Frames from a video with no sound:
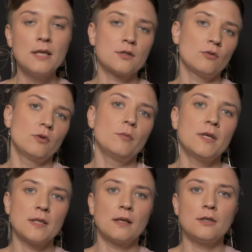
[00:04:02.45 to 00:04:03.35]
So you
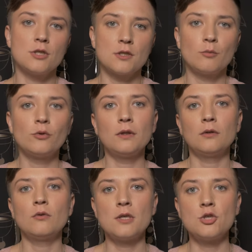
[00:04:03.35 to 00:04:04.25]
basically just put
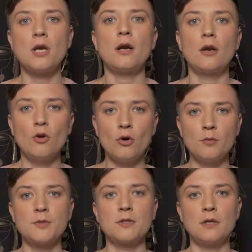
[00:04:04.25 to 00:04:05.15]
into the jar
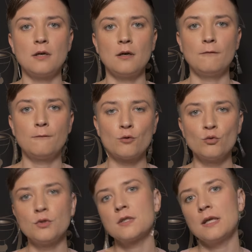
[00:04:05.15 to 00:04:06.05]
herbs, uh,
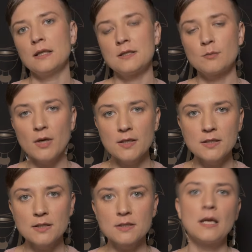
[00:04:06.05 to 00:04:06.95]
fruits and
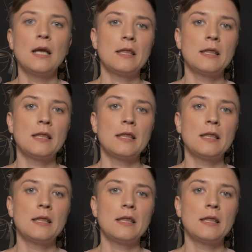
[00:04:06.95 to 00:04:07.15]
spices,